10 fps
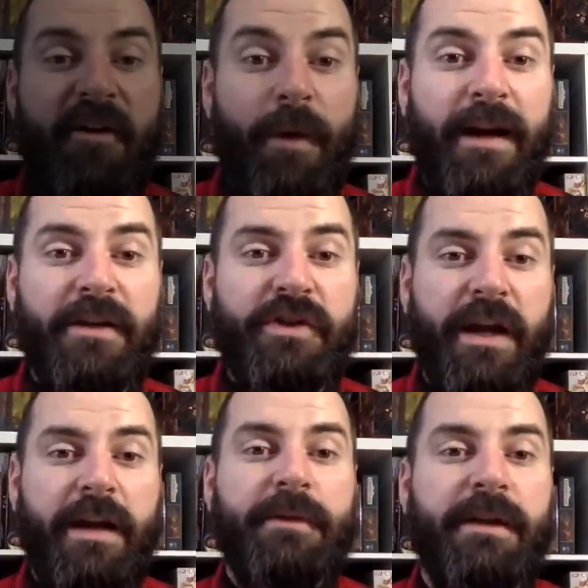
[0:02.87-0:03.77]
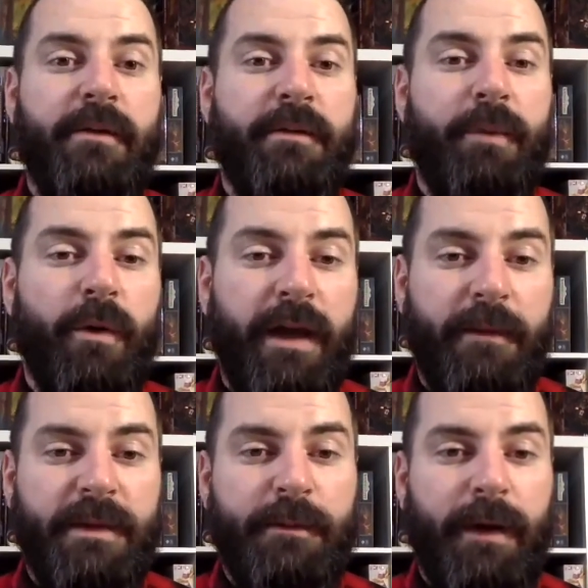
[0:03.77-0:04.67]
everybody, it's James here with Board Game
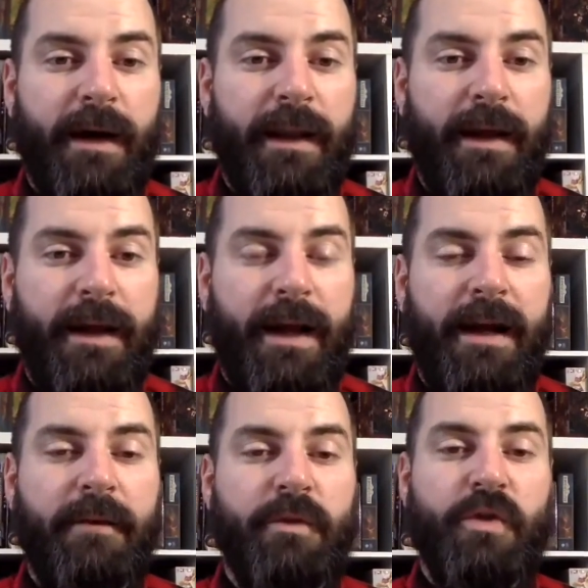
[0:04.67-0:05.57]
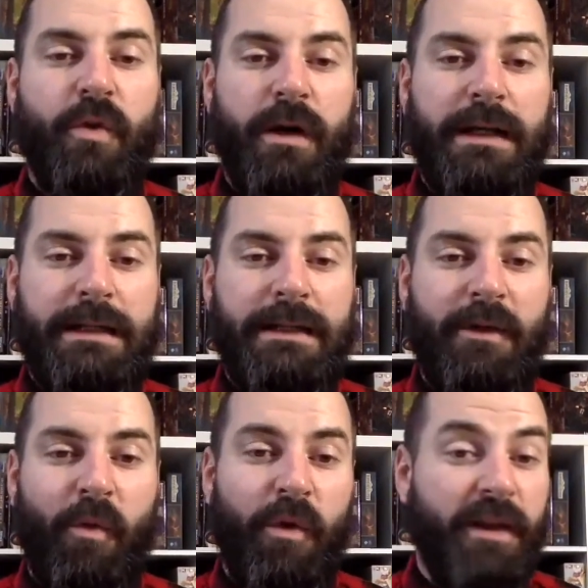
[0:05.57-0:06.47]
Spotlight. I am joined
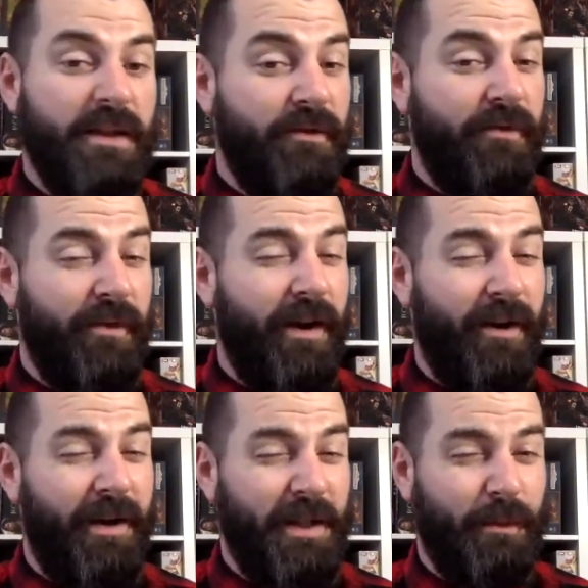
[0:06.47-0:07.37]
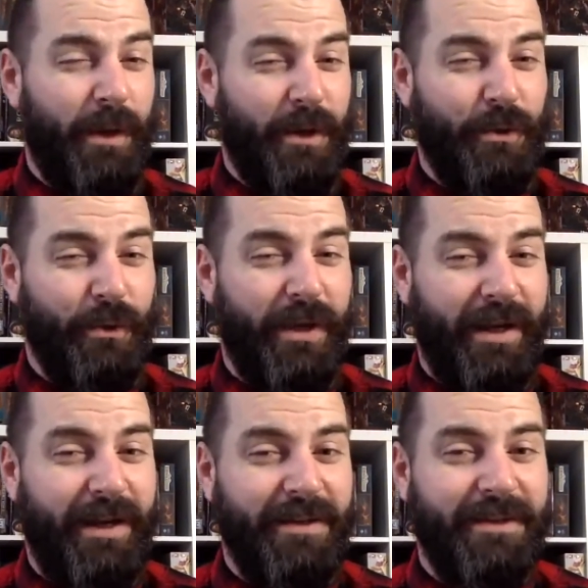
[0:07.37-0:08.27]
with this very special
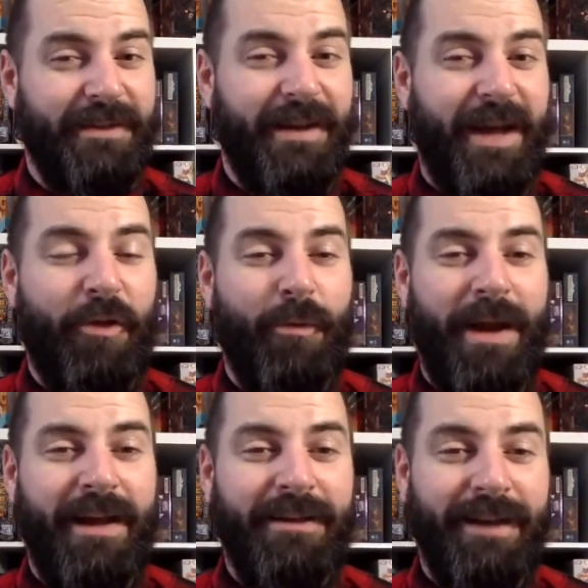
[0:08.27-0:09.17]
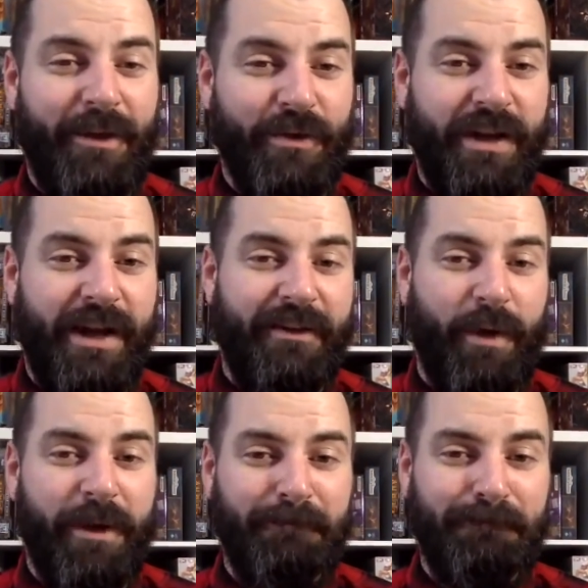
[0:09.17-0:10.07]
guest, Heather Mann. Heather, say hi to everybody.